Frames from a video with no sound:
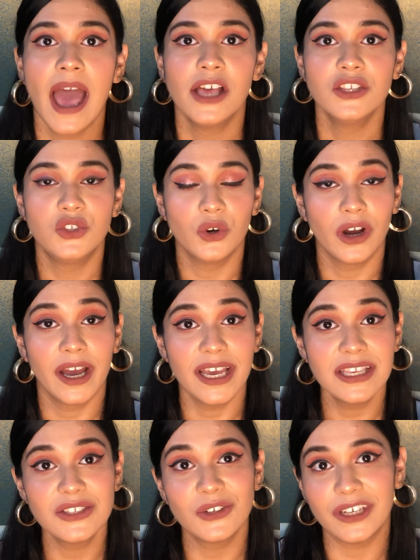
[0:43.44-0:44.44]
so
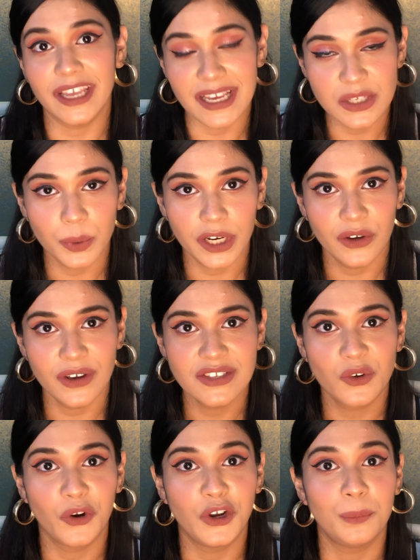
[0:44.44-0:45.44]
guys, today's video is
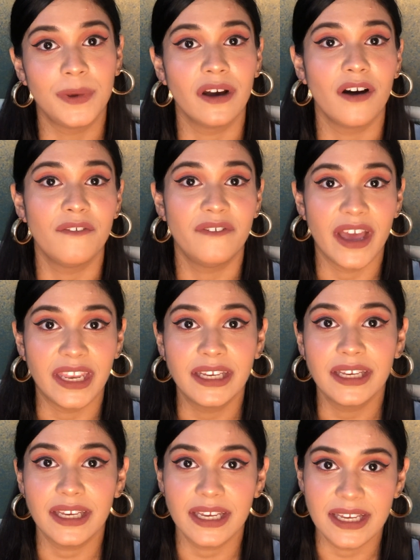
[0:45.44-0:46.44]
going to be a
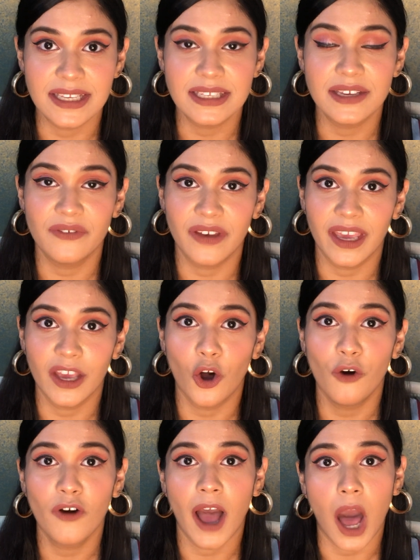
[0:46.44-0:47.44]
very easy way
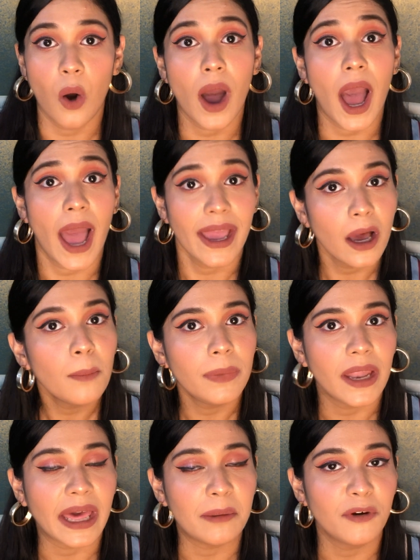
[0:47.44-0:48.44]
of how I
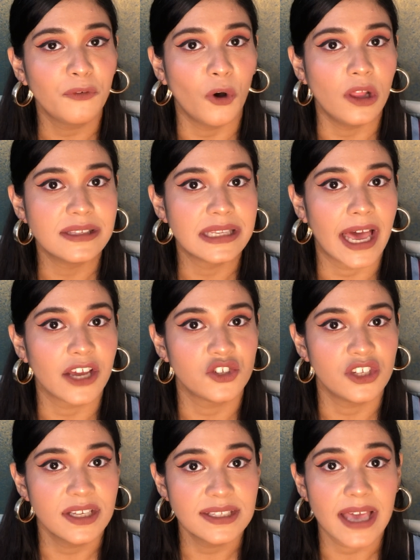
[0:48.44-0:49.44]
apply my false
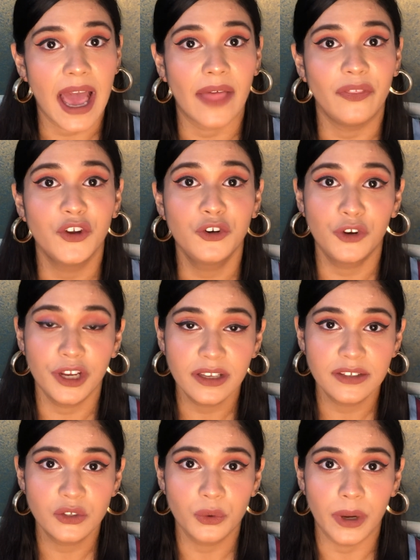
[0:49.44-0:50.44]
lashes and the
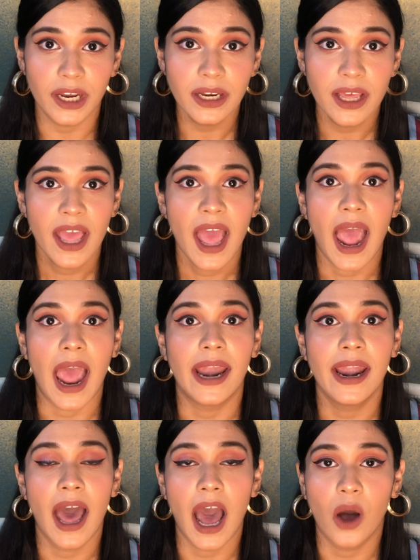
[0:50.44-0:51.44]
tricks to it
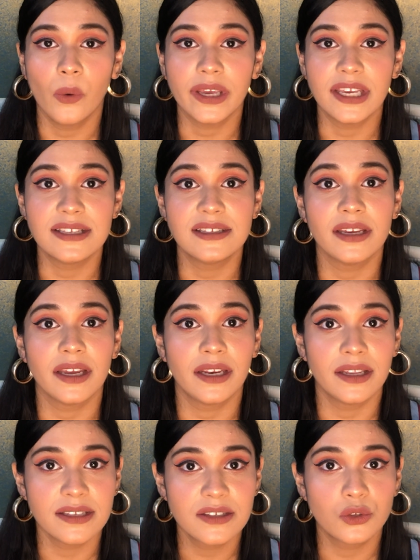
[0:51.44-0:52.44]
and how easy it
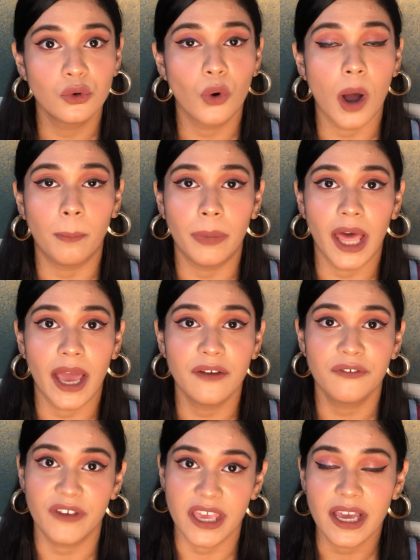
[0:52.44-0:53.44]
is to apply
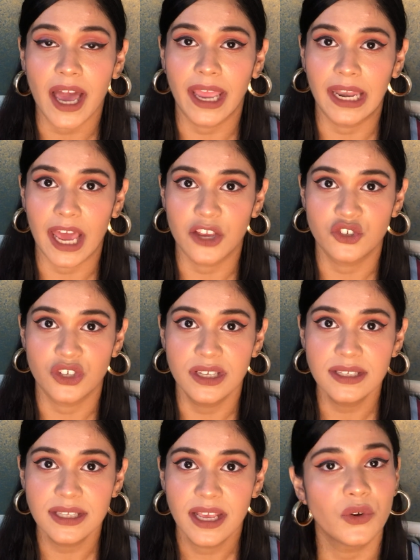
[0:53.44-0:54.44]
fake
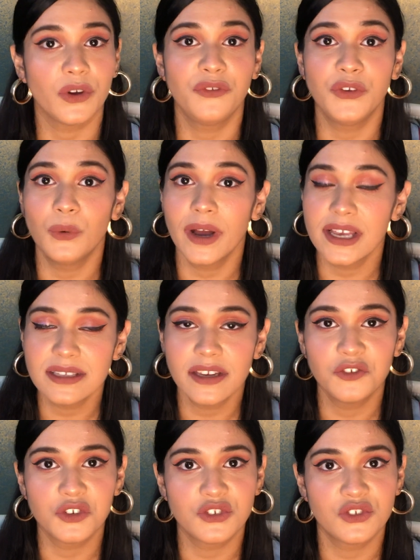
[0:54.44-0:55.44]
eyelashes. So if you guys are
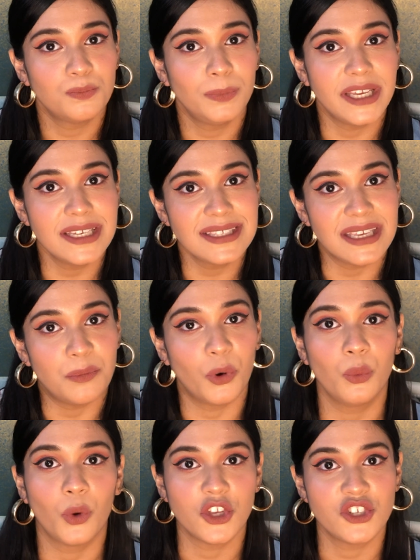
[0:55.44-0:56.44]
interested, please keep
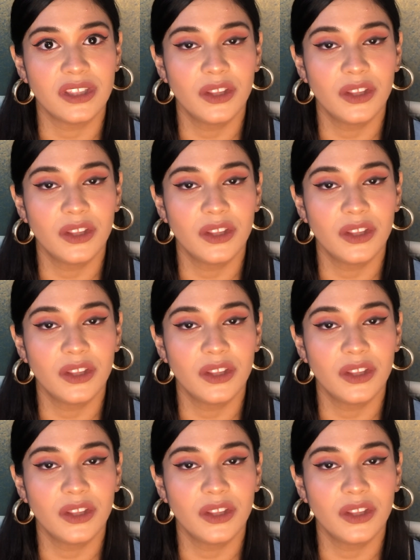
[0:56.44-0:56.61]
on watching